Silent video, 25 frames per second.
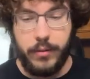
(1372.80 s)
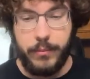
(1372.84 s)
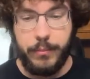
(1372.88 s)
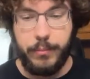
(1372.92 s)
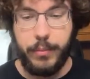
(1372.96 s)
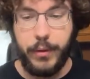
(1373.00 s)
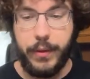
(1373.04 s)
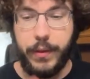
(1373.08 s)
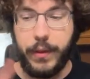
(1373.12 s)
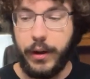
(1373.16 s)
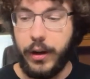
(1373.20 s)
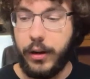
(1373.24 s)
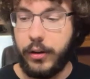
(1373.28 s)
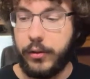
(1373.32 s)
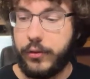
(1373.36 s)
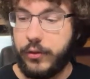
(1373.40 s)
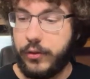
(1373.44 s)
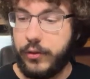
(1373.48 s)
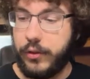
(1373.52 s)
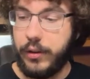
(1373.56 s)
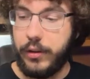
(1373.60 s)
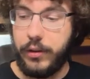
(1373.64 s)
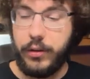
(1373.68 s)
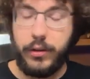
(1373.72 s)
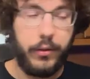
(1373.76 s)
But they are
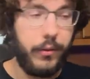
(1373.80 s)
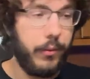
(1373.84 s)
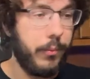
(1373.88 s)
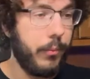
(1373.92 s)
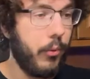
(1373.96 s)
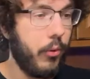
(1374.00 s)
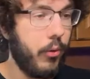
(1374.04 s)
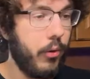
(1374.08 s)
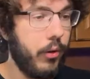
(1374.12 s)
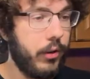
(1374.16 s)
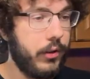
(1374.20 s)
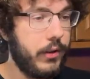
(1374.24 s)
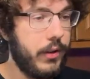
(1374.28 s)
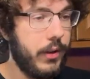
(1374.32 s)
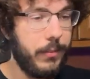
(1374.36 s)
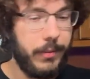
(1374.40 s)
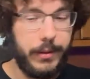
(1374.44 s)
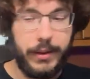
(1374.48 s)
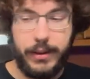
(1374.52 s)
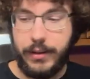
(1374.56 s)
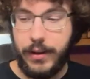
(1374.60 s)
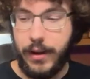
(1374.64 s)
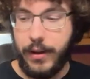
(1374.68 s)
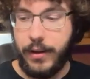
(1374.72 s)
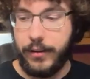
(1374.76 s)
still more to
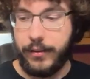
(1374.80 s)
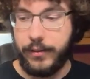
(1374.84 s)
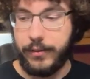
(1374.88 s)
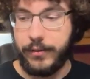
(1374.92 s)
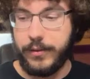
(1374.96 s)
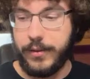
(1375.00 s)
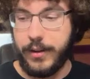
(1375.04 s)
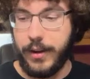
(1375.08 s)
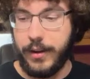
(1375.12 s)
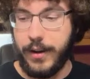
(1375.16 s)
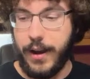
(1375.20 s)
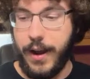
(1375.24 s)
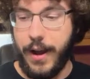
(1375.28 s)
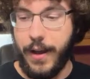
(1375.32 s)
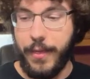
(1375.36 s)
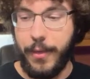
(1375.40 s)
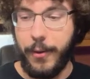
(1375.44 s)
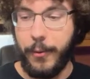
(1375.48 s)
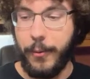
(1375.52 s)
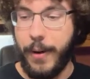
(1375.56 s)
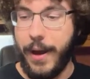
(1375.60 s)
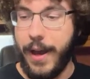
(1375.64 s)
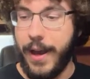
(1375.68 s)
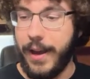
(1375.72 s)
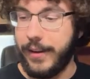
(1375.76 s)
be done and on the
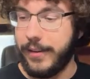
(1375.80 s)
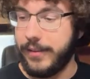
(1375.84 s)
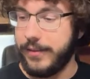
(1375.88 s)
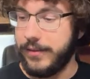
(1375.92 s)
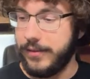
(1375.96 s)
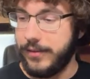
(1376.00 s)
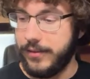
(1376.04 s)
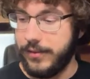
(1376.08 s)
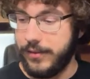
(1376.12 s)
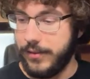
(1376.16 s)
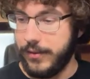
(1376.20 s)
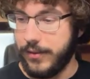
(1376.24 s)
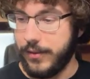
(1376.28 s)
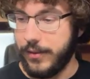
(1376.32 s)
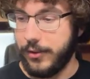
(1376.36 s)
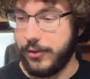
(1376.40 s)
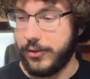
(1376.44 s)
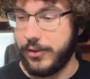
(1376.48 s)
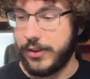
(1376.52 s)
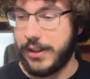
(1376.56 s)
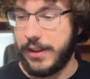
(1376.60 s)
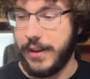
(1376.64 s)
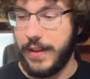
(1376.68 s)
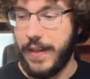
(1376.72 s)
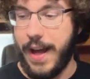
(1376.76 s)
way. They're
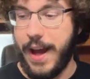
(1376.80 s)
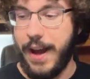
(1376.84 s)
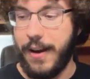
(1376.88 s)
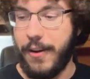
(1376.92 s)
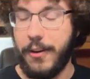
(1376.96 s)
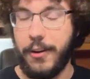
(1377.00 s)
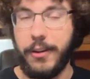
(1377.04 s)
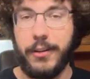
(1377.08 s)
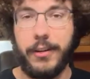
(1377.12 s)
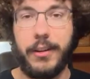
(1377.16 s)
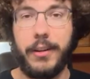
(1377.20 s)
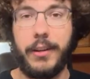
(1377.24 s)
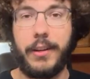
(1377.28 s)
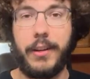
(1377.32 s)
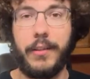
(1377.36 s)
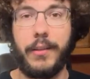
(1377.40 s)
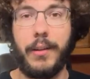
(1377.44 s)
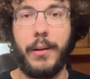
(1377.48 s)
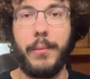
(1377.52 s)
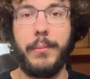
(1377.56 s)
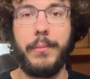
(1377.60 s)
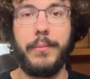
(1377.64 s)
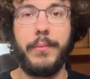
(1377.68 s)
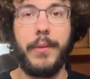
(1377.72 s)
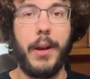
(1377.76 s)
just a lot harder because
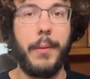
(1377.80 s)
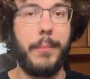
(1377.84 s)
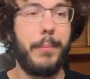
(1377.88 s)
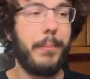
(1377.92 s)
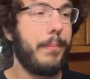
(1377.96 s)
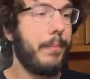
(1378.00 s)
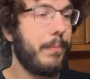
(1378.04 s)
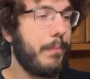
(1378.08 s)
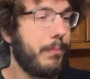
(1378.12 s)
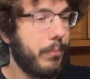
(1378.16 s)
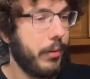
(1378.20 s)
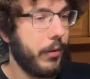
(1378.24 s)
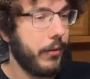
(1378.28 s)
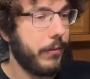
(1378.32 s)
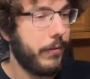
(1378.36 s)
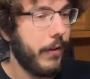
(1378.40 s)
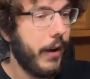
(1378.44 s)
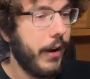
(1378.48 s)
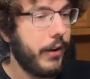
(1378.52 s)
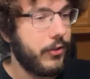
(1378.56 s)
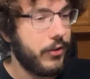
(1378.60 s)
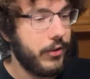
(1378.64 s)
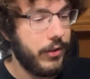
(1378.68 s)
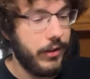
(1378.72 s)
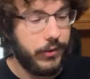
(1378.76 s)
I'm a
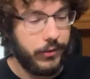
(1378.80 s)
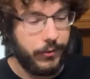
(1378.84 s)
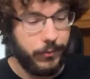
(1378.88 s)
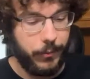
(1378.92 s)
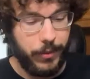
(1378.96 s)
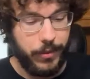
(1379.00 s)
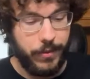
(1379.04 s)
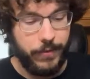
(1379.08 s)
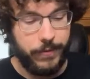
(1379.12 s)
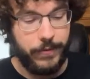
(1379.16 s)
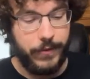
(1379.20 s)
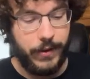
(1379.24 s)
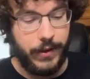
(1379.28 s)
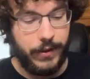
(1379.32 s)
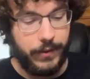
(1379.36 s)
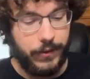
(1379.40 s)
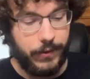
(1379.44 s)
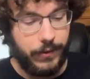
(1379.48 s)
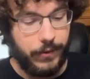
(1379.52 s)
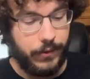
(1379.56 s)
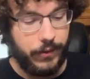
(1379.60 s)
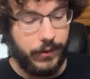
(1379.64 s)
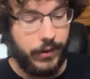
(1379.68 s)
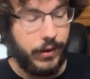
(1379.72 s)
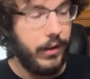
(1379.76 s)
perfectionist with the
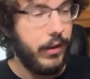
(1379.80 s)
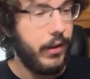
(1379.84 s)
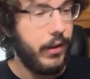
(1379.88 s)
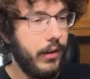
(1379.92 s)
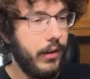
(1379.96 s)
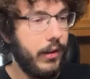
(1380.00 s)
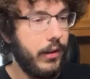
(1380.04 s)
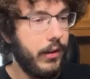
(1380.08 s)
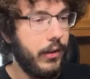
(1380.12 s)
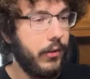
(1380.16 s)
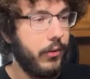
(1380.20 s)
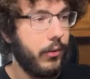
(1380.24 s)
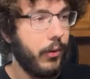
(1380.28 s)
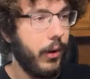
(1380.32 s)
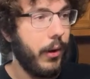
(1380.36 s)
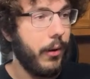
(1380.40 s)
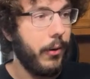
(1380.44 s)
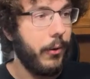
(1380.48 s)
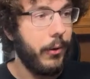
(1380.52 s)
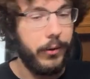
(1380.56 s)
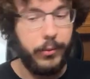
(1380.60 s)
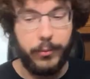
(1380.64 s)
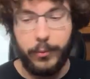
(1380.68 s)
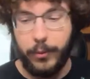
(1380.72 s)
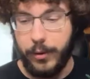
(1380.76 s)
vids, so I
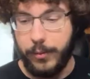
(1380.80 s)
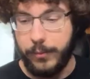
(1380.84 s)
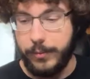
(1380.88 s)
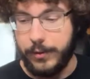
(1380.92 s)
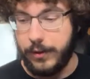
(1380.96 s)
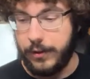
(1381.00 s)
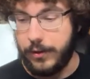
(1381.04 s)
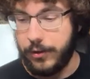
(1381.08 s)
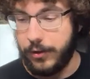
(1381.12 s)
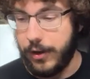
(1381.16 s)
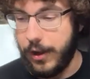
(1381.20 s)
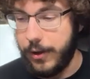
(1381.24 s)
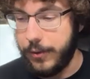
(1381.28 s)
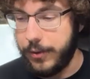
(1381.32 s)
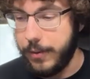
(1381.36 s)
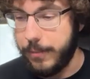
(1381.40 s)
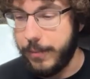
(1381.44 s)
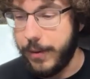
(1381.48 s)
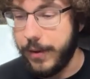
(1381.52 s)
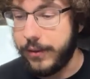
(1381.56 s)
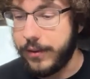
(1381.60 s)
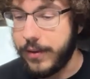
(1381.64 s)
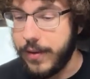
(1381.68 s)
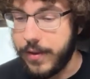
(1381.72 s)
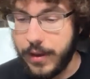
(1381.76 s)
always want them to turn out the
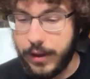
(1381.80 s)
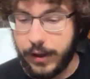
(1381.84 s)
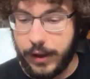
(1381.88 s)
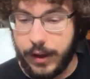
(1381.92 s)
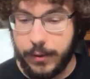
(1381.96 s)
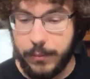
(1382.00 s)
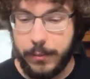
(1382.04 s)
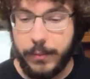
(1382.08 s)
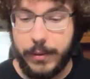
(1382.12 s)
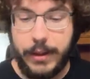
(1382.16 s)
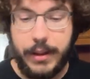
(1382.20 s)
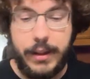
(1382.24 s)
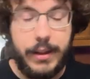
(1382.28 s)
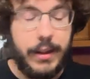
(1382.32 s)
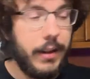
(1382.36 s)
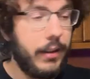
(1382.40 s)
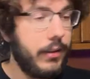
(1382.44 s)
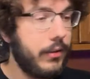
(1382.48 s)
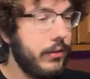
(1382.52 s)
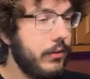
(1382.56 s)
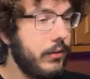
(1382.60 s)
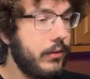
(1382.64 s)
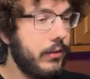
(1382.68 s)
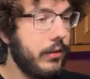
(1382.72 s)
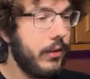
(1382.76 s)
best that they can be.
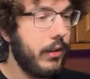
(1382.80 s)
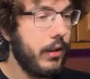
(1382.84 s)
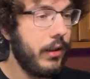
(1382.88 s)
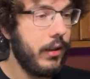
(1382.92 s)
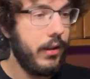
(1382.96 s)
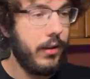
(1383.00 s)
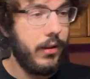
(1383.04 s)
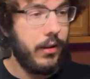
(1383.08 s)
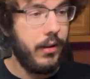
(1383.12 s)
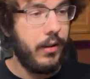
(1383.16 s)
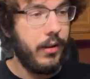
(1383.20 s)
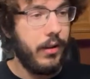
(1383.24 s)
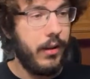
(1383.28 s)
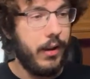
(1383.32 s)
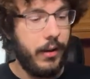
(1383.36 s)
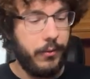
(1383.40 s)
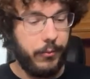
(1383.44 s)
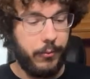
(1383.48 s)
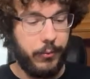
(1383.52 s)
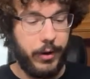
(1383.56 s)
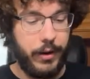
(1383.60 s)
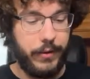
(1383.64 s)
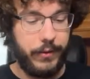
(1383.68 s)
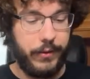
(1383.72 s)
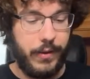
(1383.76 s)

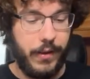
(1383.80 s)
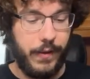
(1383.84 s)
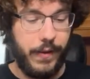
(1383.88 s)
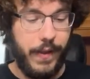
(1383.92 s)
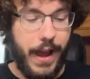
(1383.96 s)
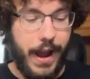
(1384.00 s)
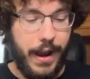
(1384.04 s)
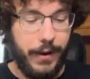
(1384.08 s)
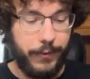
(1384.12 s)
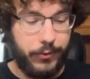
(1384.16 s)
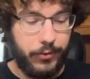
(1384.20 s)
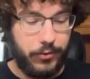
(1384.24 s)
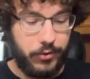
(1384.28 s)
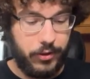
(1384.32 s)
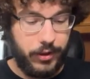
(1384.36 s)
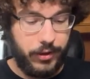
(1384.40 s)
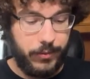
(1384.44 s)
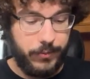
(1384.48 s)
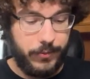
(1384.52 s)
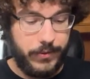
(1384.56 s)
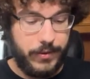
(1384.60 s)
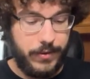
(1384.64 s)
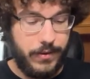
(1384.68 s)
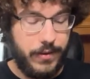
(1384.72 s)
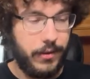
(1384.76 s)
Whereas the live
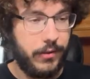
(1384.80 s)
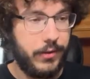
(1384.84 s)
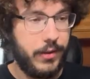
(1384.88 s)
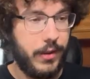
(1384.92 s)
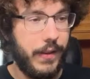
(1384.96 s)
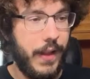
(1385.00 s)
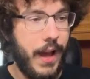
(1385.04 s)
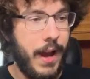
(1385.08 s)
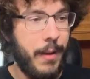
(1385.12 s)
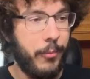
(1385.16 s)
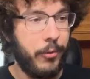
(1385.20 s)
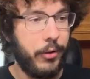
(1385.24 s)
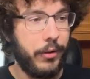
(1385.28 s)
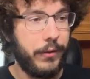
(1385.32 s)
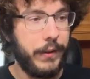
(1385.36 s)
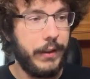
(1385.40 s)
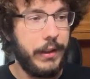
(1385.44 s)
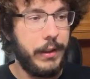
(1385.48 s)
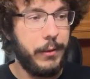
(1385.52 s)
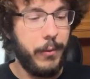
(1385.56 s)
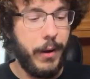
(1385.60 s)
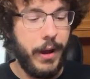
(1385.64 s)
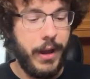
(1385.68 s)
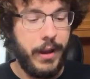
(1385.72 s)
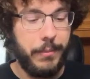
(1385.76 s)
streams, there's a lot more
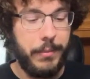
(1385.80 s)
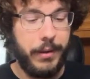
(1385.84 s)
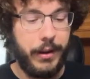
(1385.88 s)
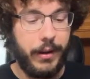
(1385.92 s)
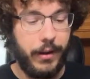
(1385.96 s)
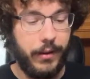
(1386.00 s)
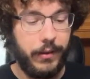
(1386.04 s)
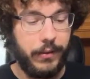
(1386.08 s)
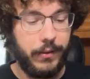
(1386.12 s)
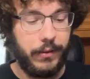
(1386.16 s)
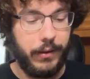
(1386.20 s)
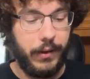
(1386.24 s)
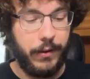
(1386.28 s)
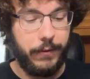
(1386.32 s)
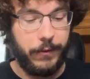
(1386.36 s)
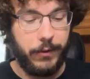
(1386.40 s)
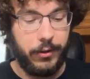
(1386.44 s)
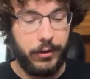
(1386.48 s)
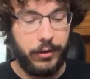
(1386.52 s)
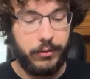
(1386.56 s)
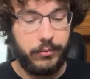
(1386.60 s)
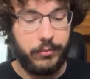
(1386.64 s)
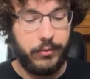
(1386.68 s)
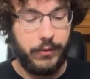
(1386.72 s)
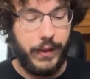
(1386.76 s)
leeway, because if
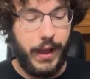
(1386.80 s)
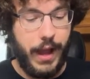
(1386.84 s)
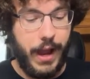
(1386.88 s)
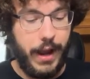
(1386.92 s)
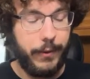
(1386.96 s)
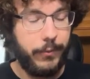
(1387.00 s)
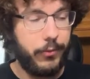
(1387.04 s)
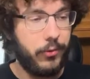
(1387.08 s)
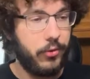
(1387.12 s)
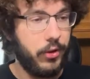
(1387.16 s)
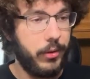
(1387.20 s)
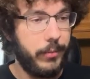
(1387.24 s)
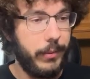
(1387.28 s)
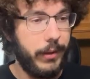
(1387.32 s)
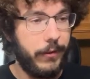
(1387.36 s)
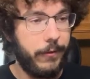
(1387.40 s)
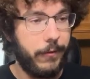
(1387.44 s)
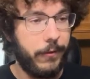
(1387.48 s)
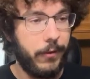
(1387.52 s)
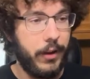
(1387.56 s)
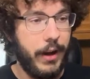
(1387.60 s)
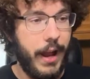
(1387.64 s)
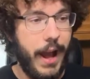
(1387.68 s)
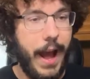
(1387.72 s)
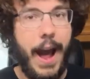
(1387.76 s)
you're live streaming
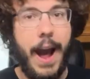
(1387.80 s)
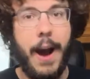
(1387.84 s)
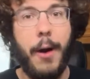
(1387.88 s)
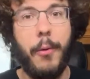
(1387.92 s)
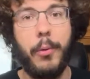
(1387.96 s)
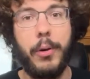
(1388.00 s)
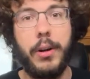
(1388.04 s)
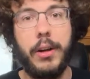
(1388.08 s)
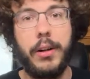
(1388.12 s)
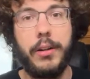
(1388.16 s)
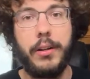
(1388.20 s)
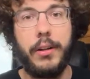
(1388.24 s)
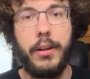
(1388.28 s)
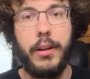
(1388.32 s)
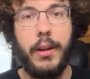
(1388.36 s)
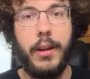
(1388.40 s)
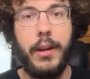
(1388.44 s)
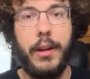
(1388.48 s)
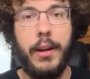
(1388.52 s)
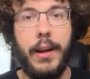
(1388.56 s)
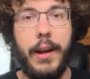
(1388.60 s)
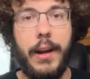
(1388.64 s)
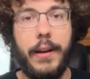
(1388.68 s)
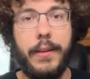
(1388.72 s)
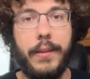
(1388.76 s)
for an hour,
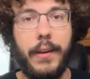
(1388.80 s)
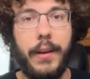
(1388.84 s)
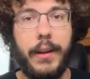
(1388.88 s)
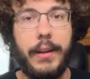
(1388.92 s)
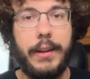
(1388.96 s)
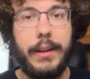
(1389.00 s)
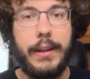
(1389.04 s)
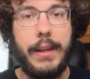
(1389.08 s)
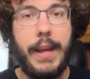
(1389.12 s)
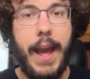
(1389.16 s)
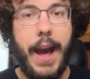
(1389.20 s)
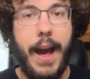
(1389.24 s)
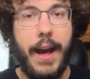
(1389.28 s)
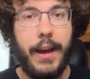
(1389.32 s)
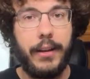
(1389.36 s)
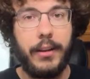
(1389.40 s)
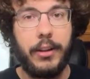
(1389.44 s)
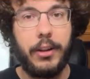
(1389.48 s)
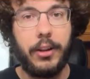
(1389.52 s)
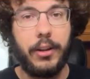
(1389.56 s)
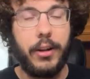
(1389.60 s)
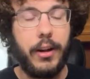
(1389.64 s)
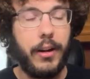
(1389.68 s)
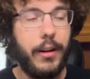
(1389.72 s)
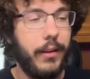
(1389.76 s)
it's like, yeah,
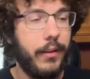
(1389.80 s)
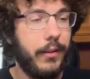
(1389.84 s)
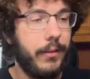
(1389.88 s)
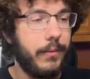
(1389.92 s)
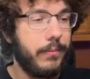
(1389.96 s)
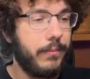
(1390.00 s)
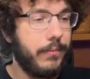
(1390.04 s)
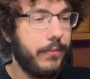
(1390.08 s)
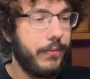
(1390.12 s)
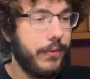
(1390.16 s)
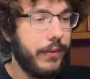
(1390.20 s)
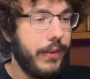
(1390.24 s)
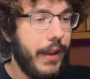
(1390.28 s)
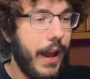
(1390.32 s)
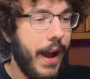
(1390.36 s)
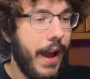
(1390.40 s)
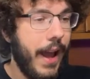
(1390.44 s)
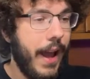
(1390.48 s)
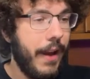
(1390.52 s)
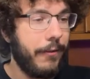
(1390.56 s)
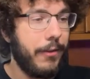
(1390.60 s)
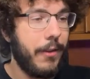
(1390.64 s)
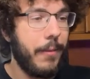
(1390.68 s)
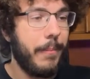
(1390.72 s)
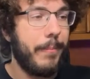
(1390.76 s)
you're gonna not
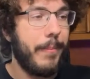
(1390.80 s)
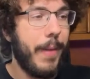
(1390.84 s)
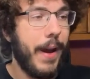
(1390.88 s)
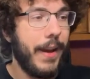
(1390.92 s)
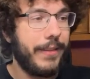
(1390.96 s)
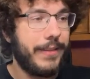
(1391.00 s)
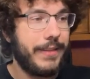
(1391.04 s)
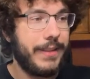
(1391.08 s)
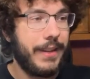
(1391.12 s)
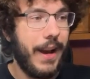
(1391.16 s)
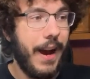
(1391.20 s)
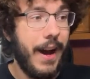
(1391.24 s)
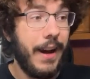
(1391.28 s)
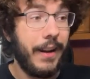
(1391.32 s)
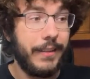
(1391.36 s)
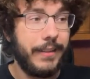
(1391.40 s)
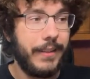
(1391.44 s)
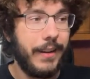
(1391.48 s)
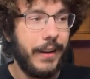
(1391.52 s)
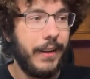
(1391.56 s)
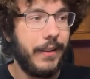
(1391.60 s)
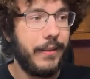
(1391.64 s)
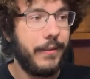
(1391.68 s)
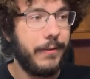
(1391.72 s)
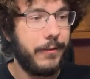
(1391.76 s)
have the best
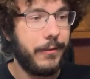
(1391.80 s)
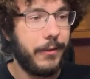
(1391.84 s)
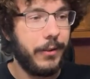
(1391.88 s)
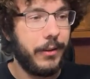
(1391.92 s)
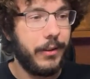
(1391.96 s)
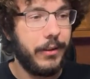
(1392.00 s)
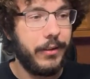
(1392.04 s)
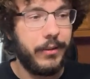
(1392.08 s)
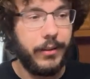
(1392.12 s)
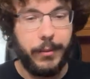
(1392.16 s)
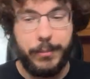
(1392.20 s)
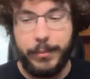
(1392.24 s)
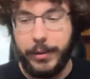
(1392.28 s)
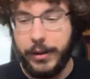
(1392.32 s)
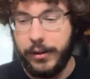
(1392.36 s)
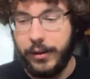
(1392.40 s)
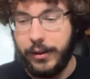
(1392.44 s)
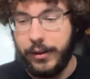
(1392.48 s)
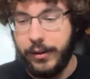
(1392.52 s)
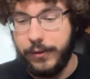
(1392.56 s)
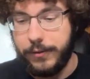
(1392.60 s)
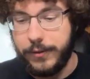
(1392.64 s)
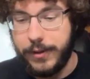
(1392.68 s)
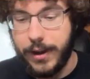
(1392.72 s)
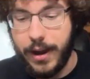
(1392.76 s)
content for a
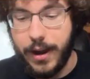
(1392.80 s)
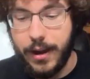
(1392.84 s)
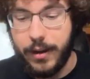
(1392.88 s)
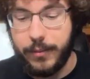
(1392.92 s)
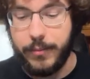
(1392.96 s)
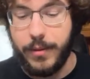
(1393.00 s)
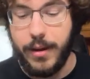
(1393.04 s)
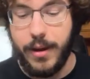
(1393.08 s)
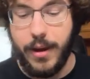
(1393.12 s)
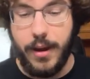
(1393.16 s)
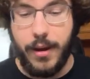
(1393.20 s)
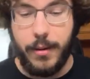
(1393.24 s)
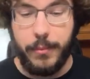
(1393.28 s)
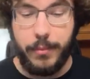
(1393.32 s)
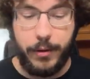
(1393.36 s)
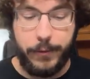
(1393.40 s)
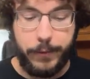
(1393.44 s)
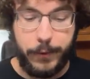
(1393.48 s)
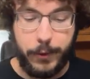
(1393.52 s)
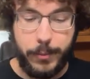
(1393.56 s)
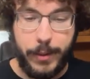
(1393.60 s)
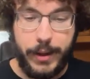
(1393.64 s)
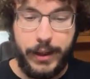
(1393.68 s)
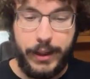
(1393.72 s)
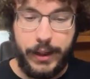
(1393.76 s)
period of time. But if
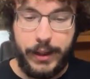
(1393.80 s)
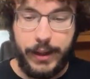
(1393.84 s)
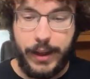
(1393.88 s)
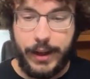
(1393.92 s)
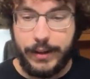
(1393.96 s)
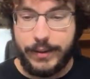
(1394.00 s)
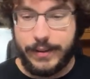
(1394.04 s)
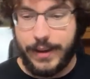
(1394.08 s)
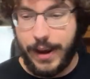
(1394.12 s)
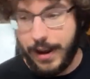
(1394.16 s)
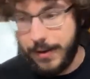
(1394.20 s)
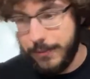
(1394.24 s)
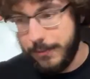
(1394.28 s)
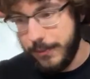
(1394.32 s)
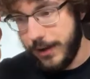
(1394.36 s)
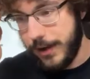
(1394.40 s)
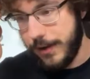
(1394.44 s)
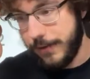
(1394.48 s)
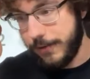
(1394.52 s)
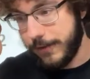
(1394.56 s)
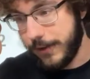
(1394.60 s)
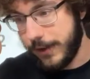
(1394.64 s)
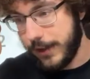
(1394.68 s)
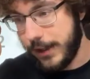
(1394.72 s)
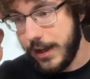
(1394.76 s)
you're making a 10-minute
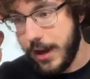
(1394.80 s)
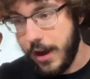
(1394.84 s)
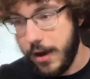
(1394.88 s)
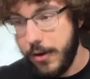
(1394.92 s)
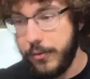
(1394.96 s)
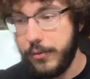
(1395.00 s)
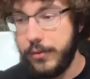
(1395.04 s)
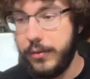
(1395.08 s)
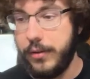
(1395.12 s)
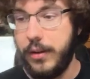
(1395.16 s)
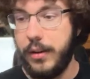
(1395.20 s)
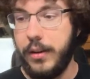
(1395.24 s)
video,